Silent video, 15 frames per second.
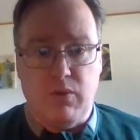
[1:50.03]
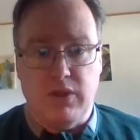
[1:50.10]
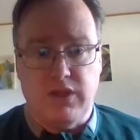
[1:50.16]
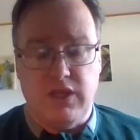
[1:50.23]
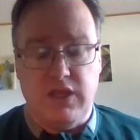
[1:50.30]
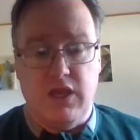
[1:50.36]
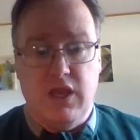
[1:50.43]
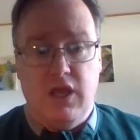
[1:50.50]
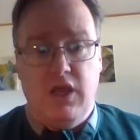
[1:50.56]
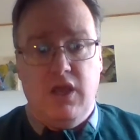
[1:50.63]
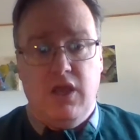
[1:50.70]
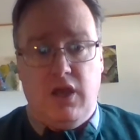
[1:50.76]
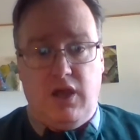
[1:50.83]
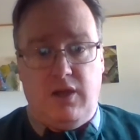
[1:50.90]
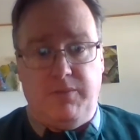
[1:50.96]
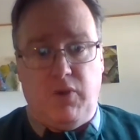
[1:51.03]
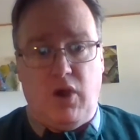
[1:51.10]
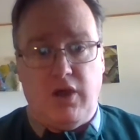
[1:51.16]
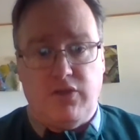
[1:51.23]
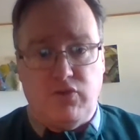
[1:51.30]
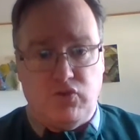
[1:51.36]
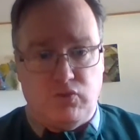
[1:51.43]
what the
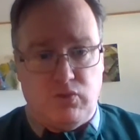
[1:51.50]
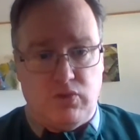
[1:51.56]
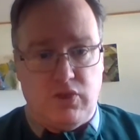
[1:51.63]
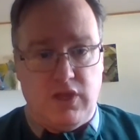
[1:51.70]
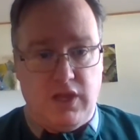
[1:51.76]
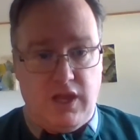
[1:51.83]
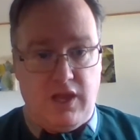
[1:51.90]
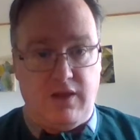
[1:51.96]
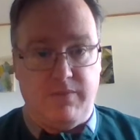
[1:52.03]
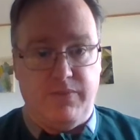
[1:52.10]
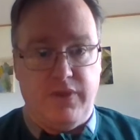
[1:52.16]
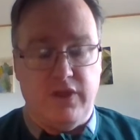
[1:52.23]
authors were thinking.